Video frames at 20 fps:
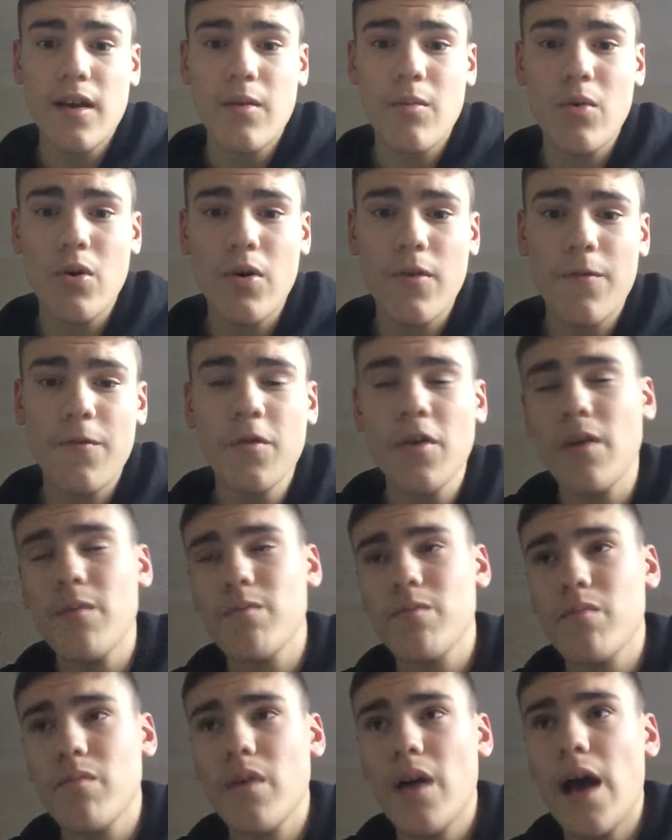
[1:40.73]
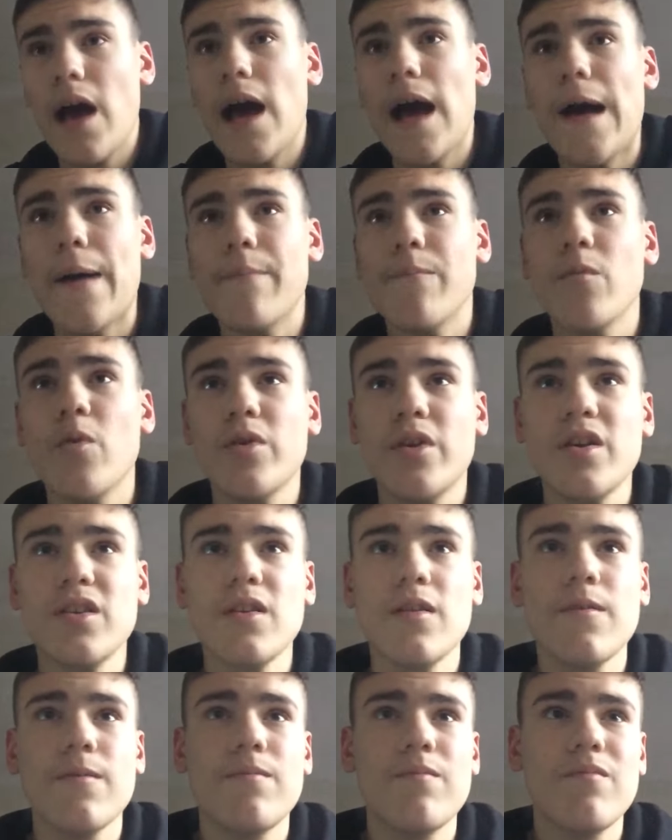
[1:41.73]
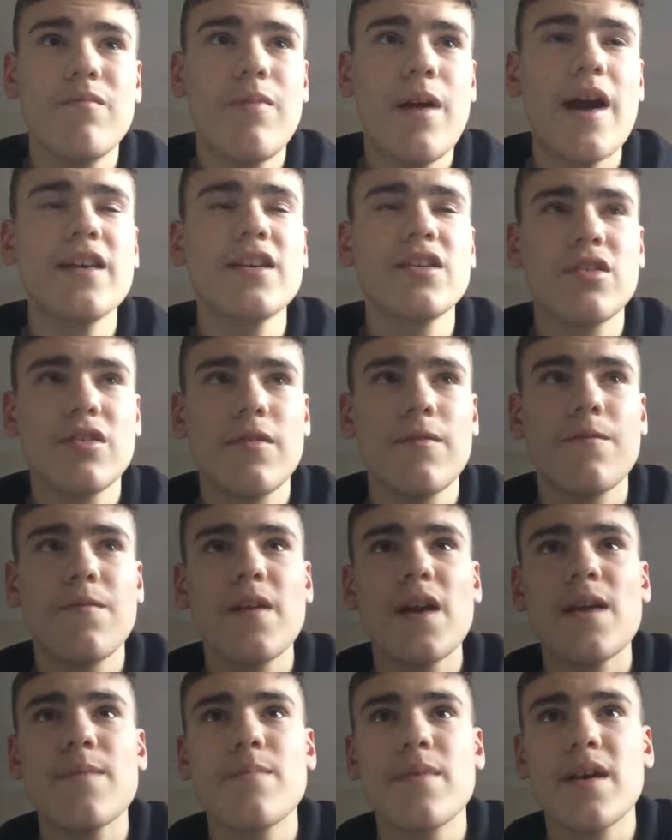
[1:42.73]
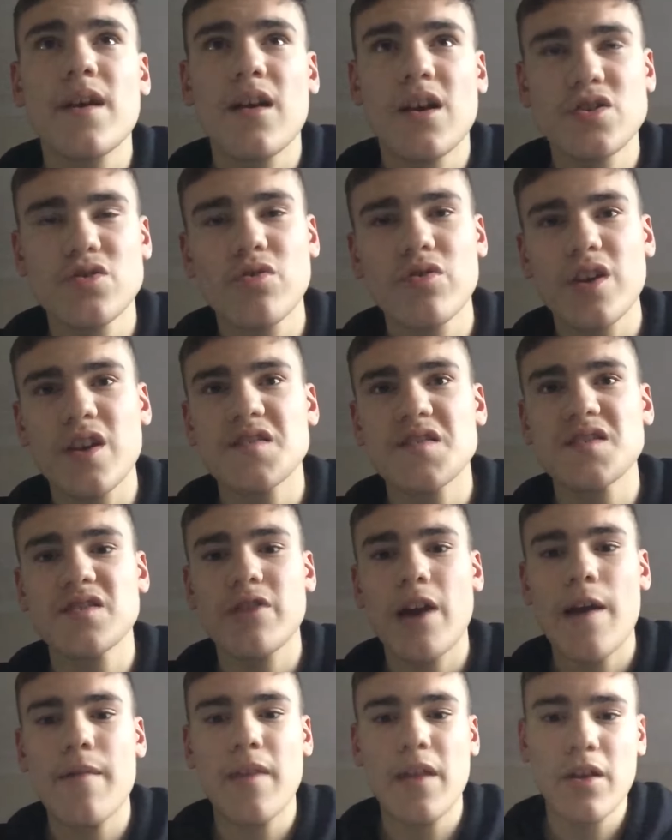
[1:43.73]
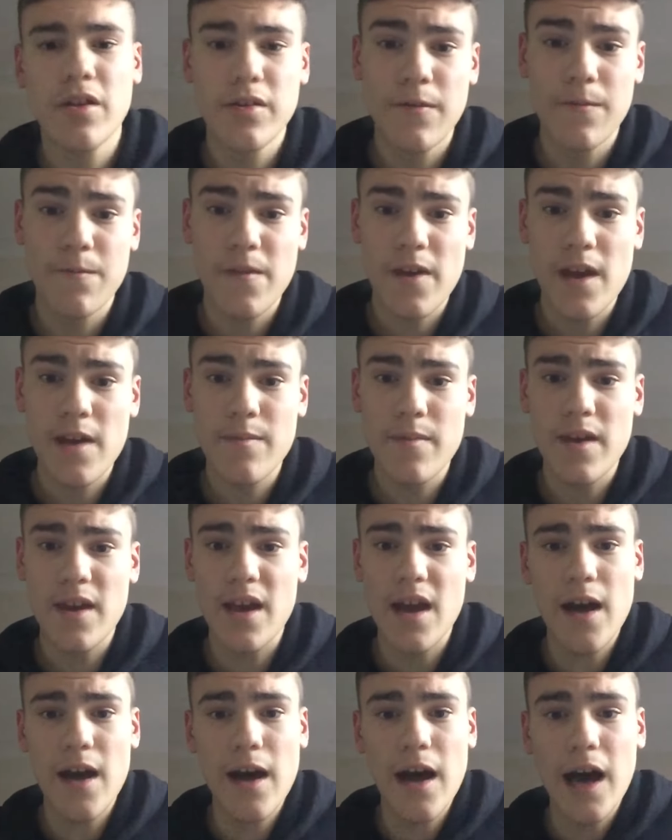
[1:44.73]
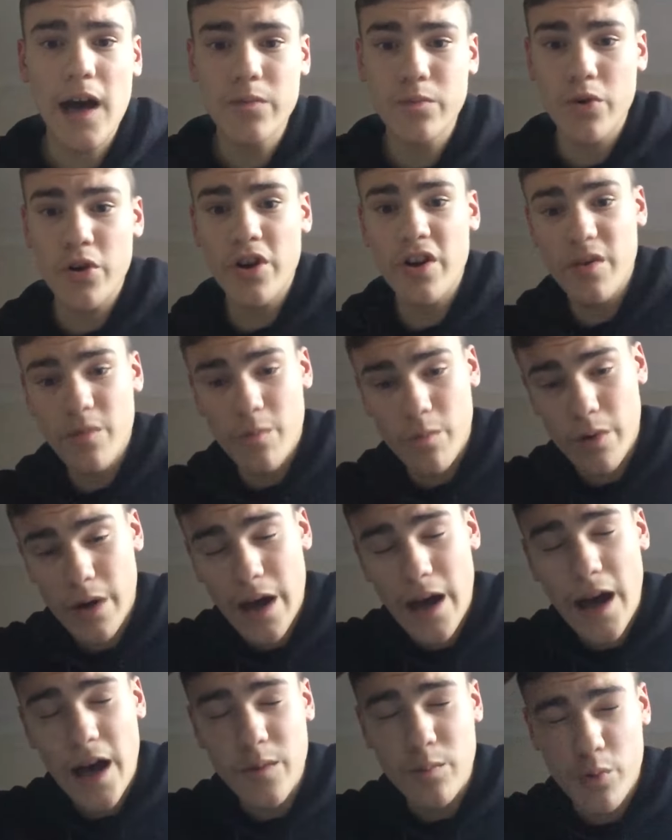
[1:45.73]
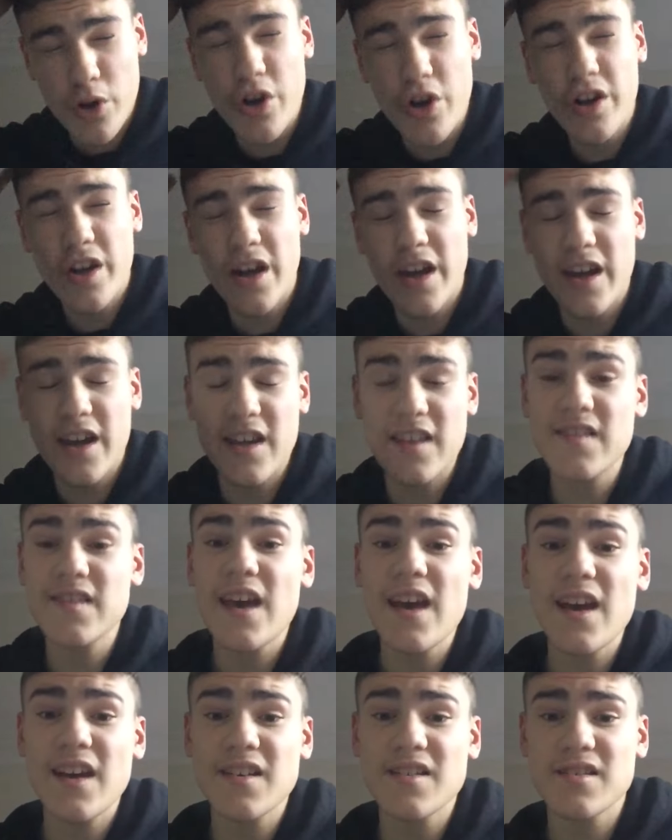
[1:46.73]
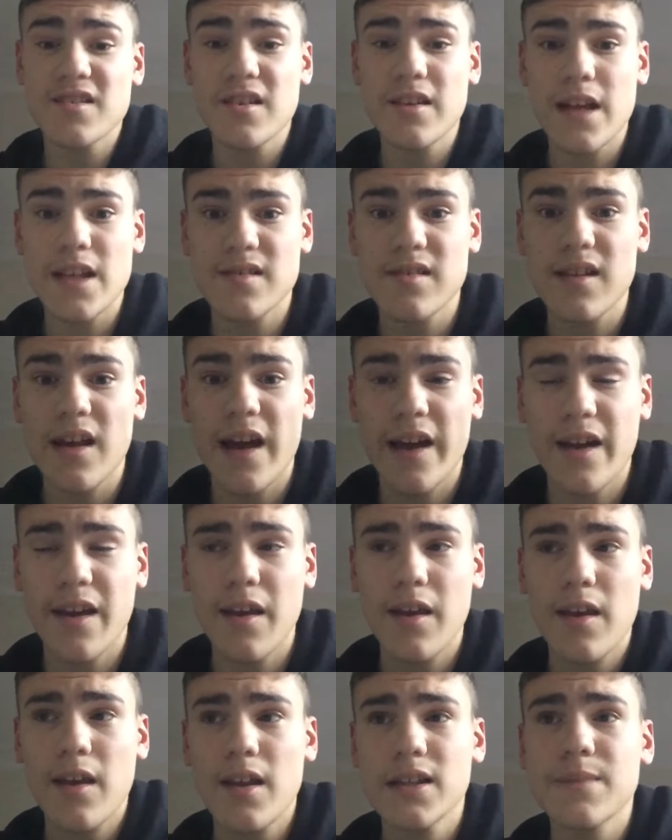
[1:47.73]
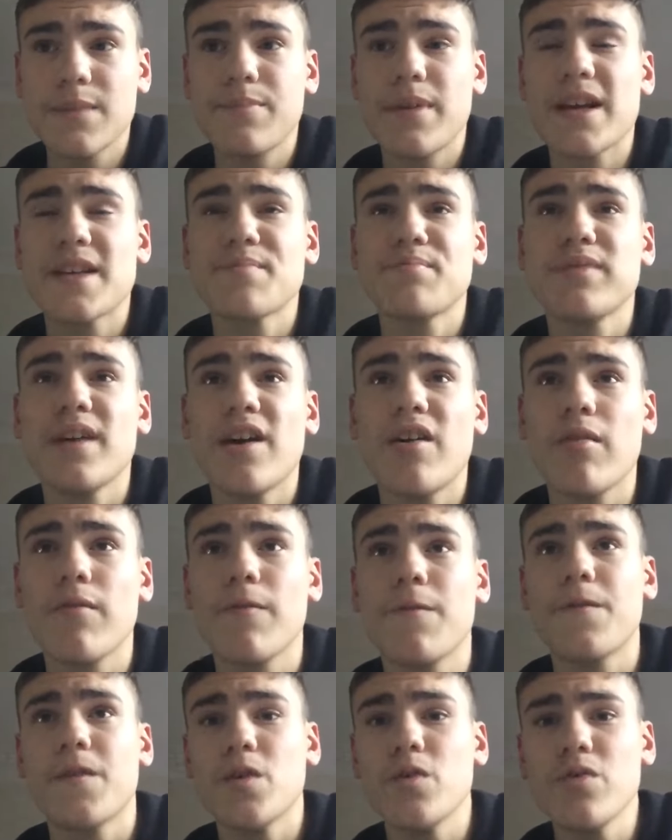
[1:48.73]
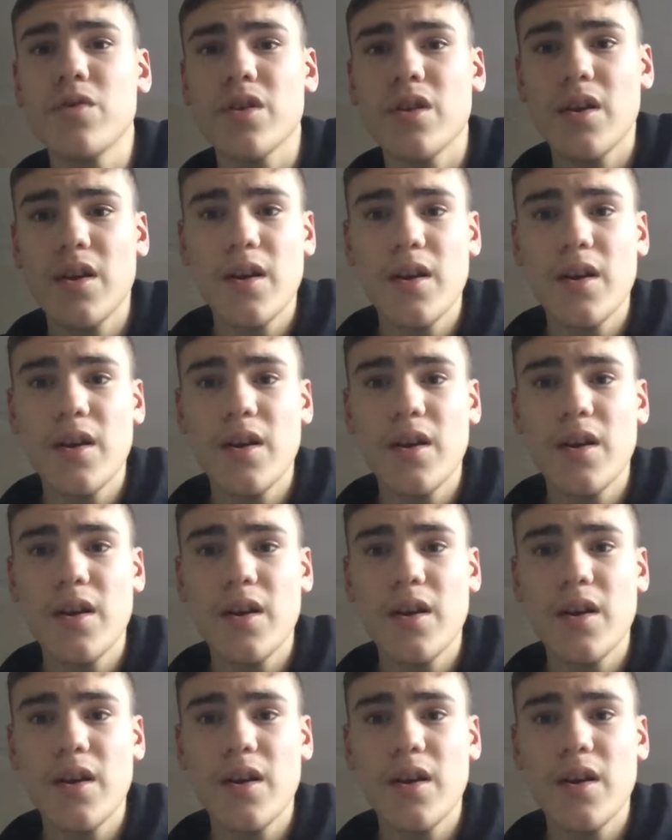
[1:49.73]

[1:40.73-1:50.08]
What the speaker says: apparently got the VB. I saw on Instagram they got the VB hard worker index. So that's like the best player on field.